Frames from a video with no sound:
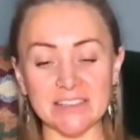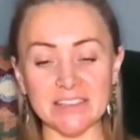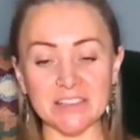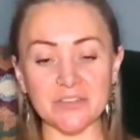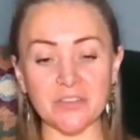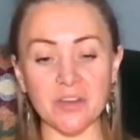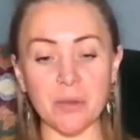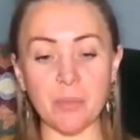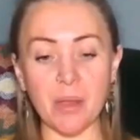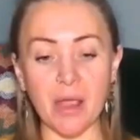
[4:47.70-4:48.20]

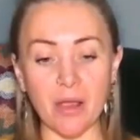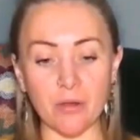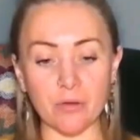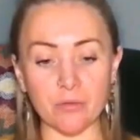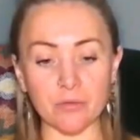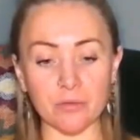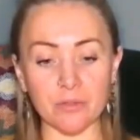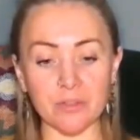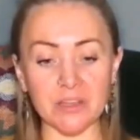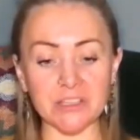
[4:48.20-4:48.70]
It's a very
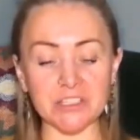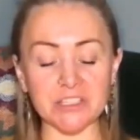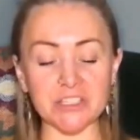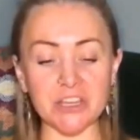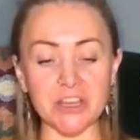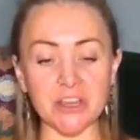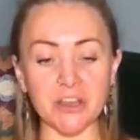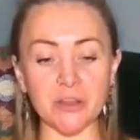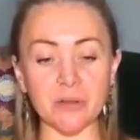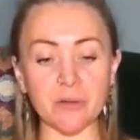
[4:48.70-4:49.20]
powerful thing to
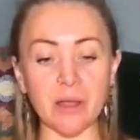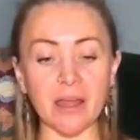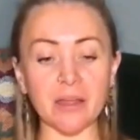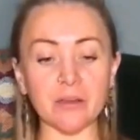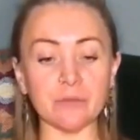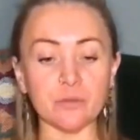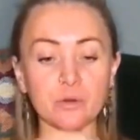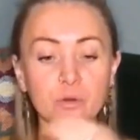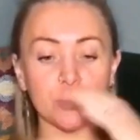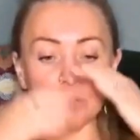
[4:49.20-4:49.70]
do.
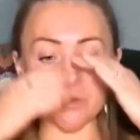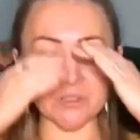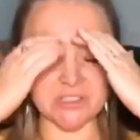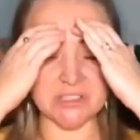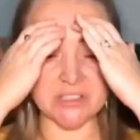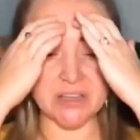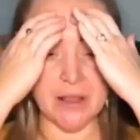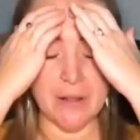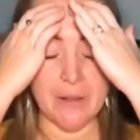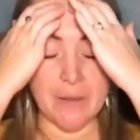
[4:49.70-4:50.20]
And of
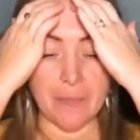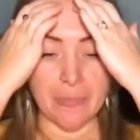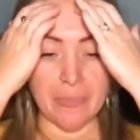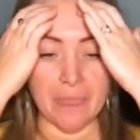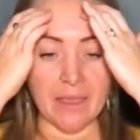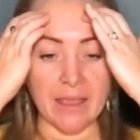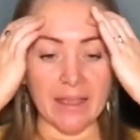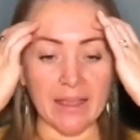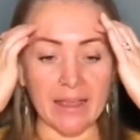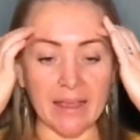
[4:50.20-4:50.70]
course,
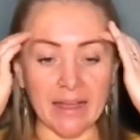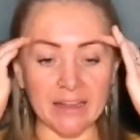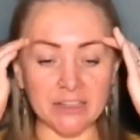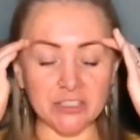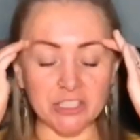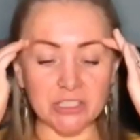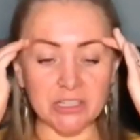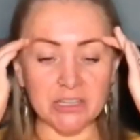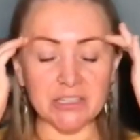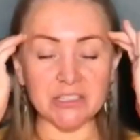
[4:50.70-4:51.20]
it
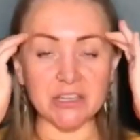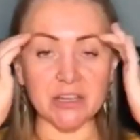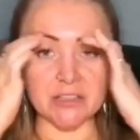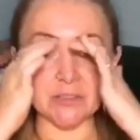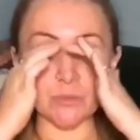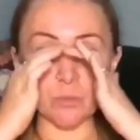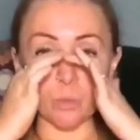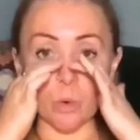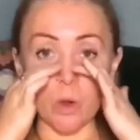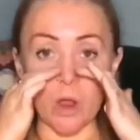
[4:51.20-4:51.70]
actually
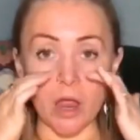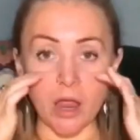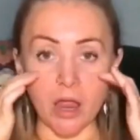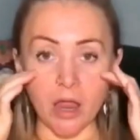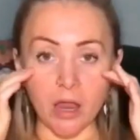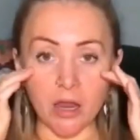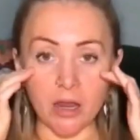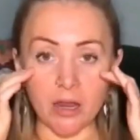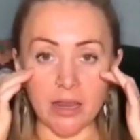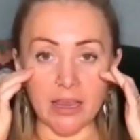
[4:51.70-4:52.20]
does
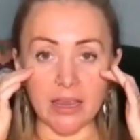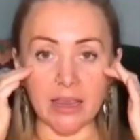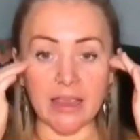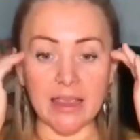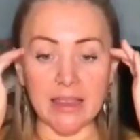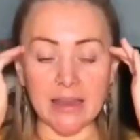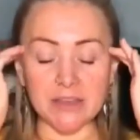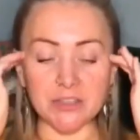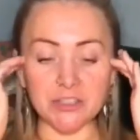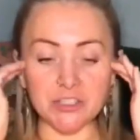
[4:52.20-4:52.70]
work
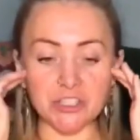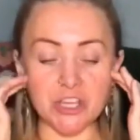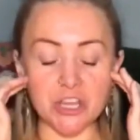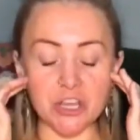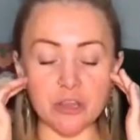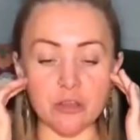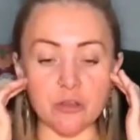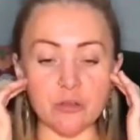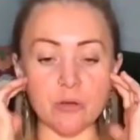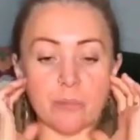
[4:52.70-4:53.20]

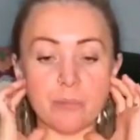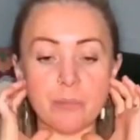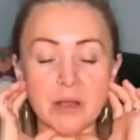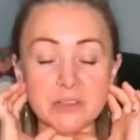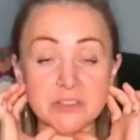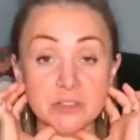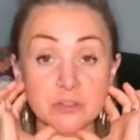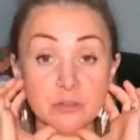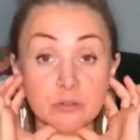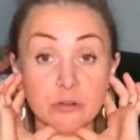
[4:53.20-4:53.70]
into
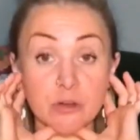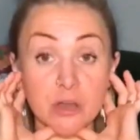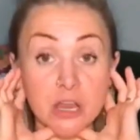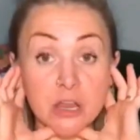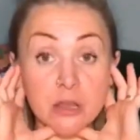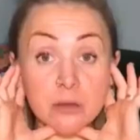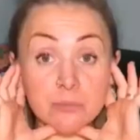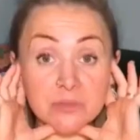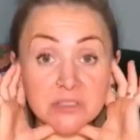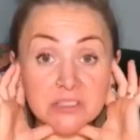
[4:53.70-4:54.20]
muscle
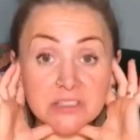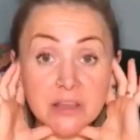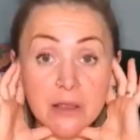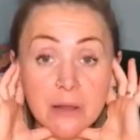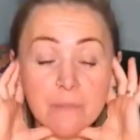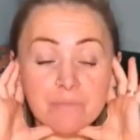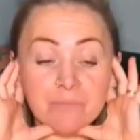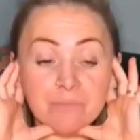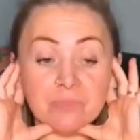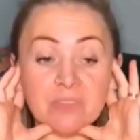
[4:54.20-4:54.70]
groups
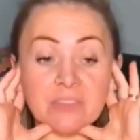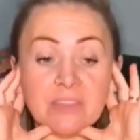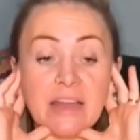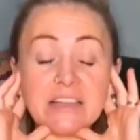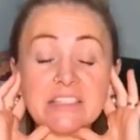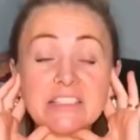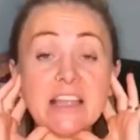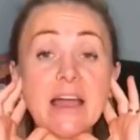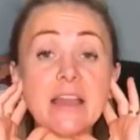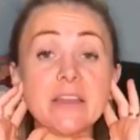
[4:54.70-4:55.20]

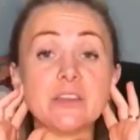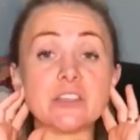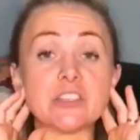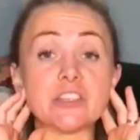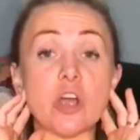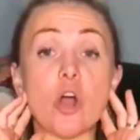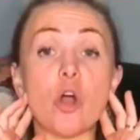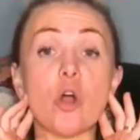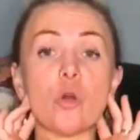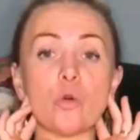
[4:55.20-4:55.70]
that tend
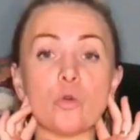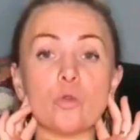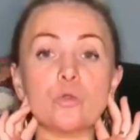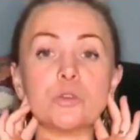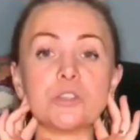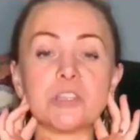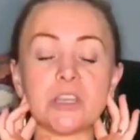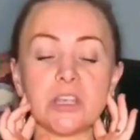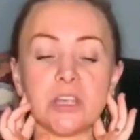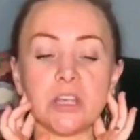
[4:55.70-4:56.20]
to
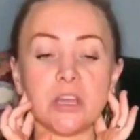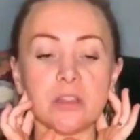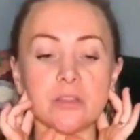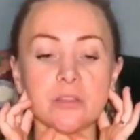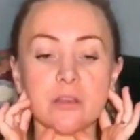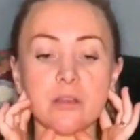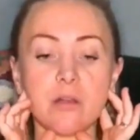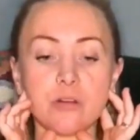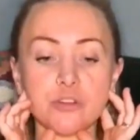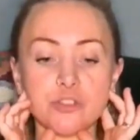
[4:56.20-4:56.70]
hold
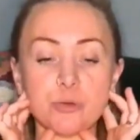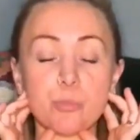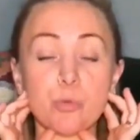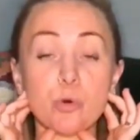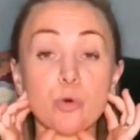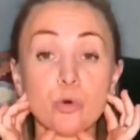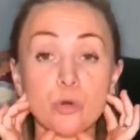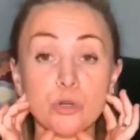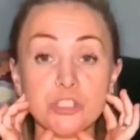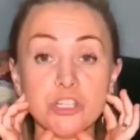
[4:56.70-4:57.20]
the larger
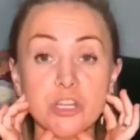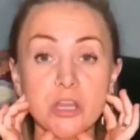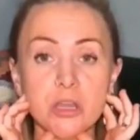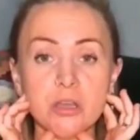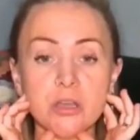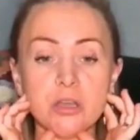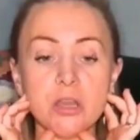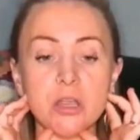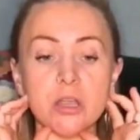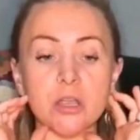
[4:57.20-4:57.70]

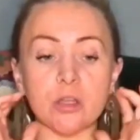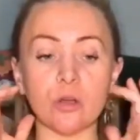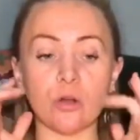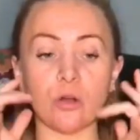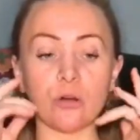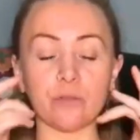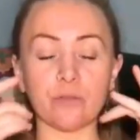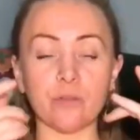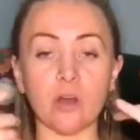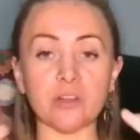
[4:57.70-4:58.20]
portion
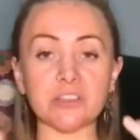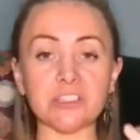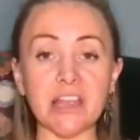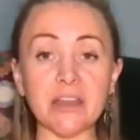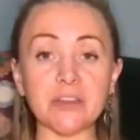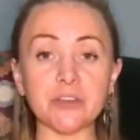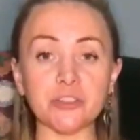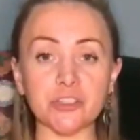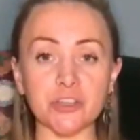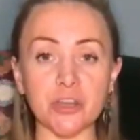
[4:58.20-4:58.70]
of our
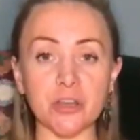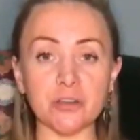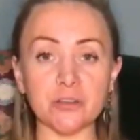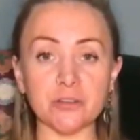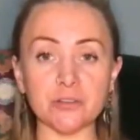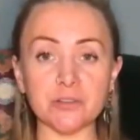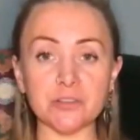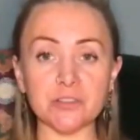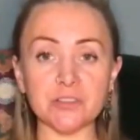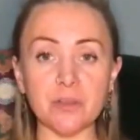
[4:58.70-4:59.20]

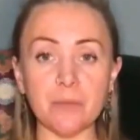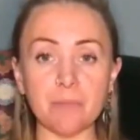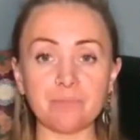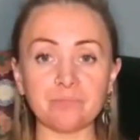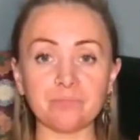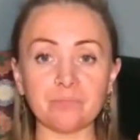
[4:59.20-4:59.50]
tensions,